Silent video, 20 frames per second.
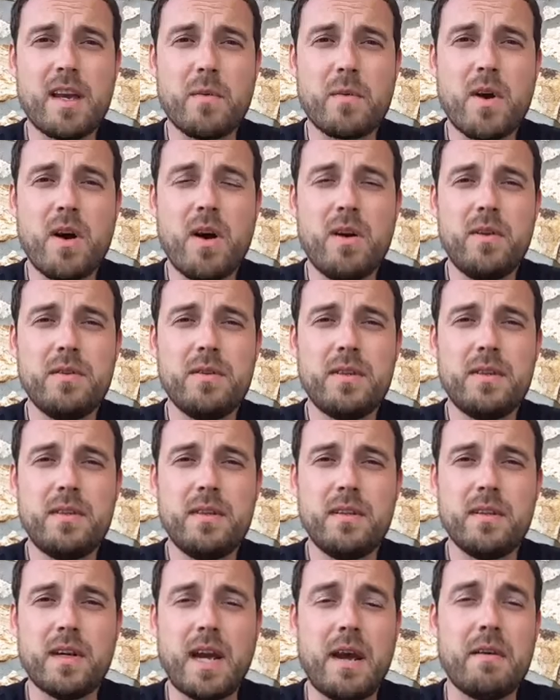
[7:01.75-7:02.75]
up calls,
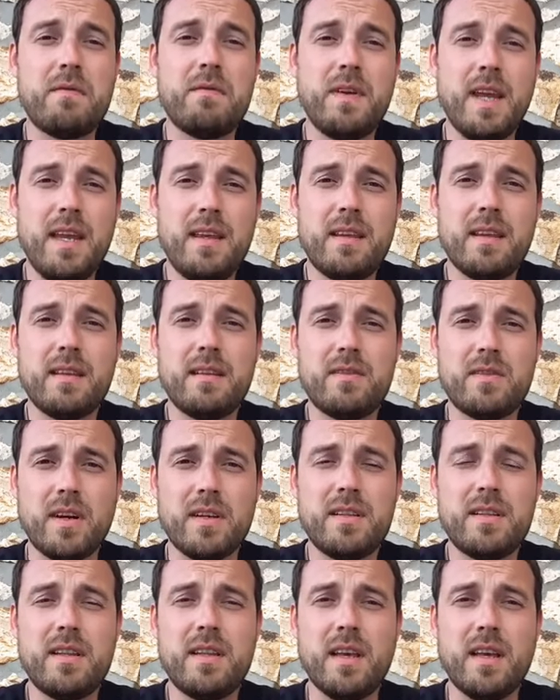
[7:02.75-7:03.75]
have faith,
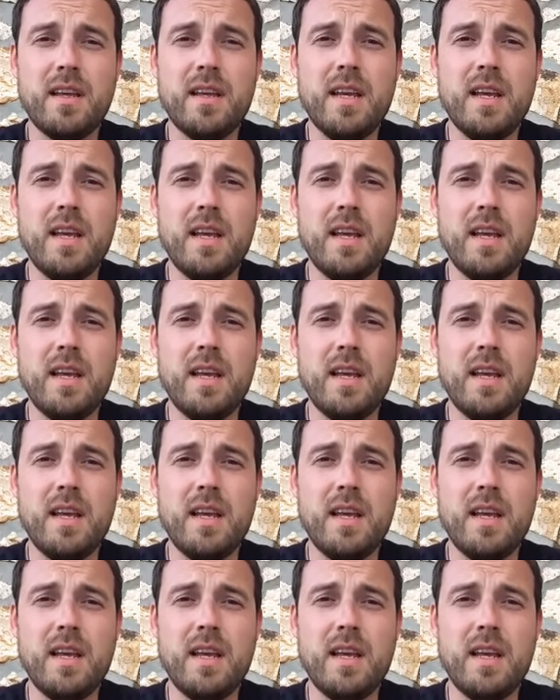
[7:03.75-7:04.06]
trust that